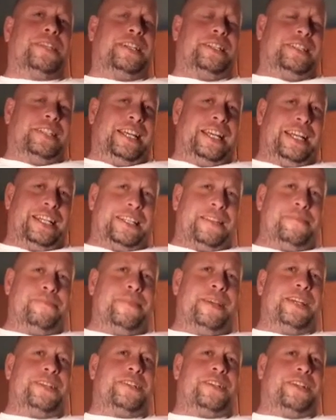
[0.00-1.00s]
a dig at the
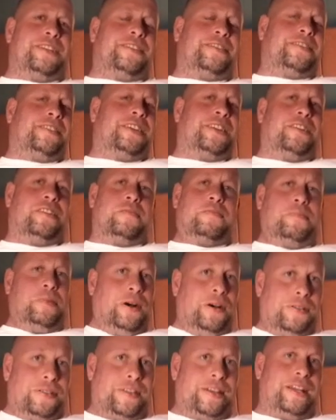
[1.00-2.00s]
midgets?
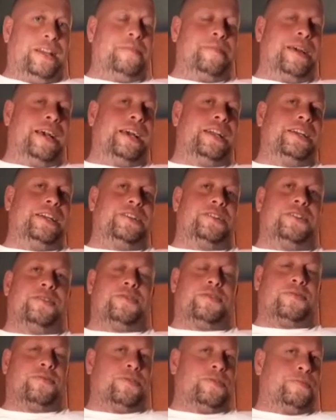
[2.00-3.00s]
Both of them had
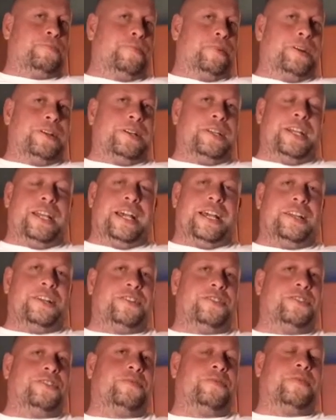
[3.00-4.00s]
issues. Of course, Bundy had
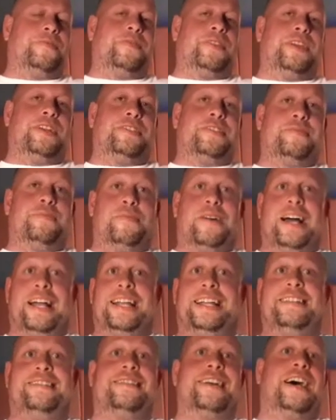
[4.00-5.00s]
issues with Vince, why
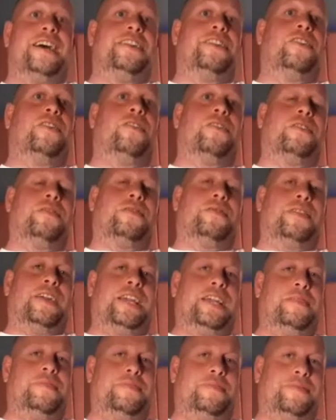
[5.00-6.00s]
he's not in the Hall of
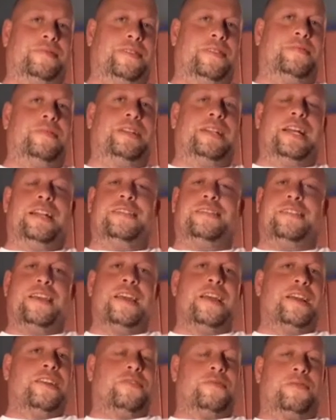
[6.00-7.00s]
Fame. I mean, that's
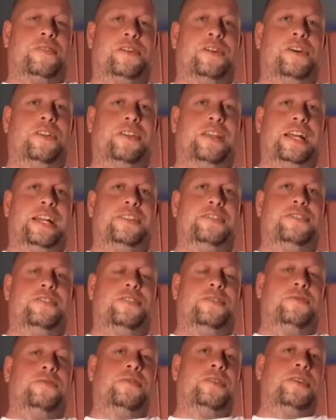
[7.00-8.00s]
where it all led
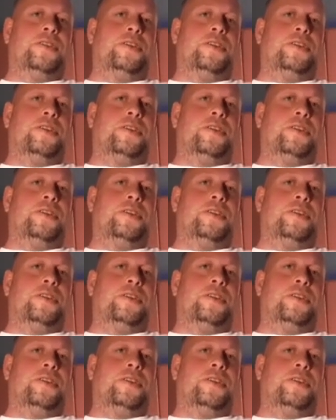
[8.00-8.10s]
to.